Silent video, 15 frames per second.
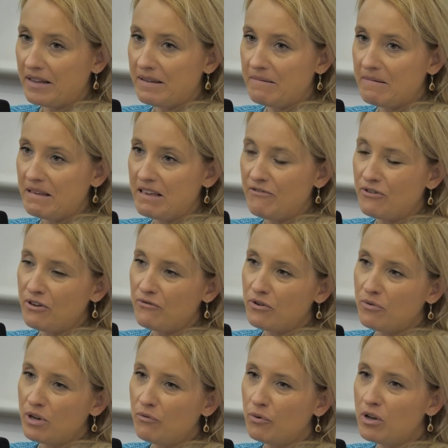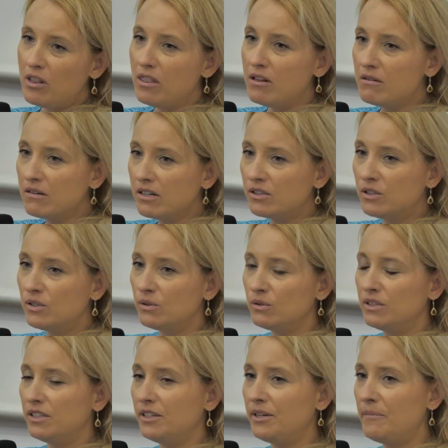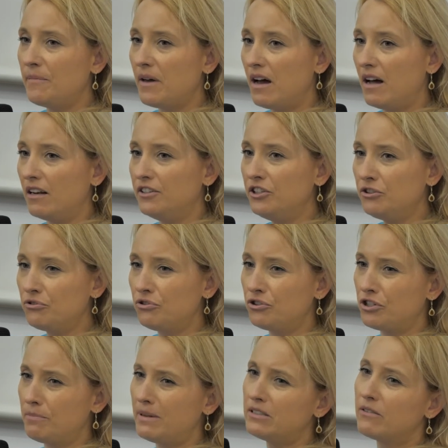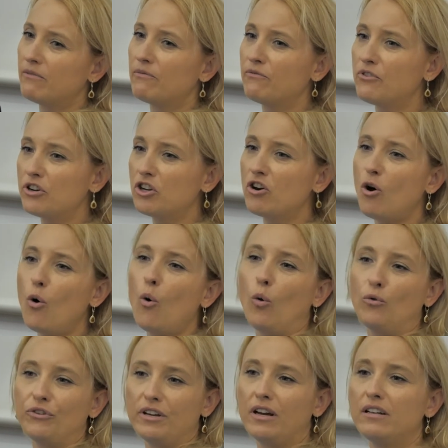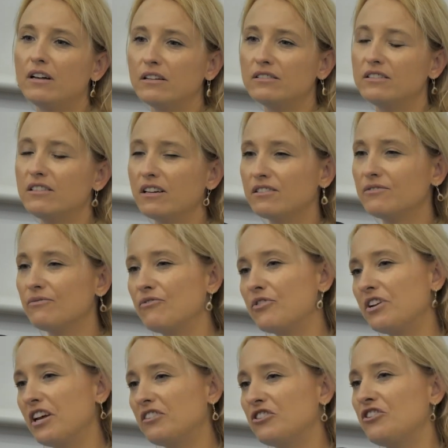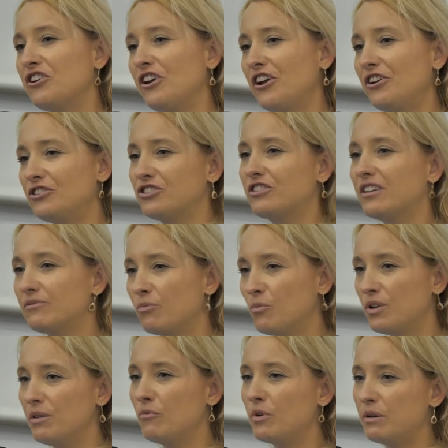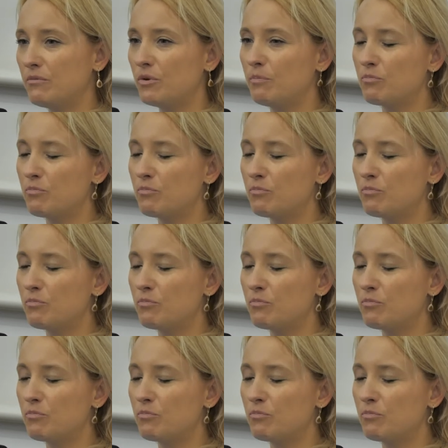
if we look to the literature, but very cold, yeah, not very engaged, that we